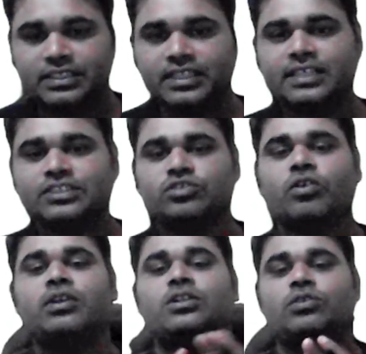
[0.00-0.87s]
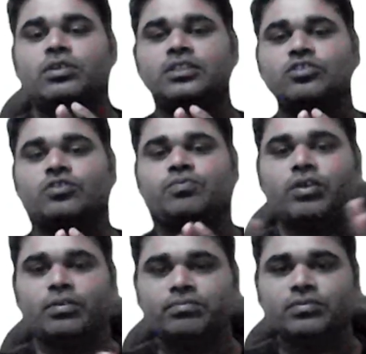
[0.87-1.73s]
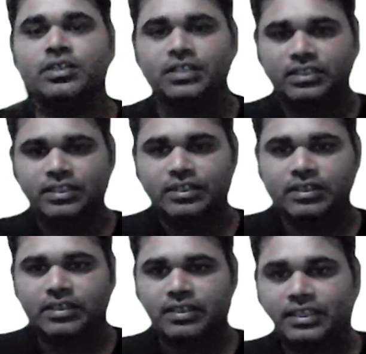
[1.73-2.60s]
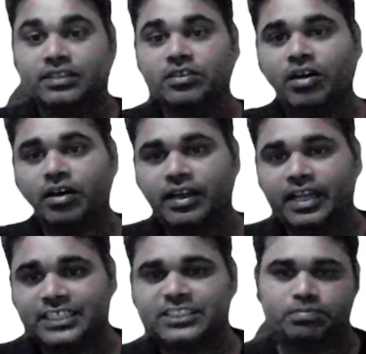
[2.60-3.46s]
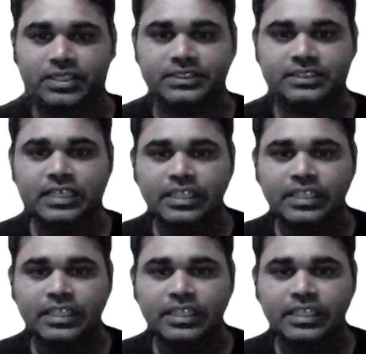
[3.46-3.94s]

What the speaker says: they are joined together to form in the S phase.